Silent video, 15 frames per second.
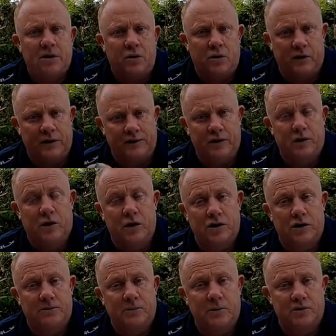or if you
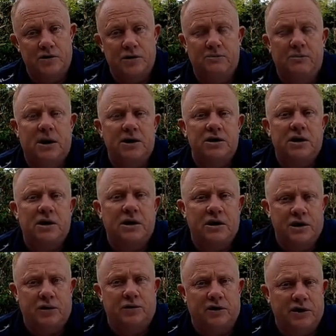hook the ball too much,
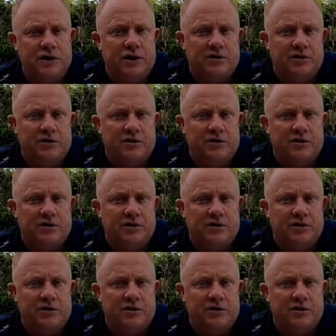you can